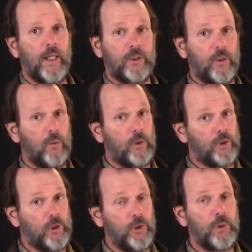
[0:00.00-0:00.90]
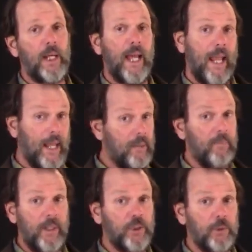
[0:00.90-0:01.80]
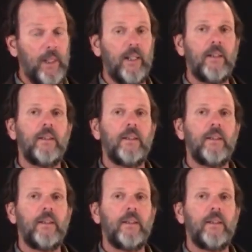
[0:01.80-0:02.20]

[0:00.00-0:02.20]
So it was Judah and Benjamin.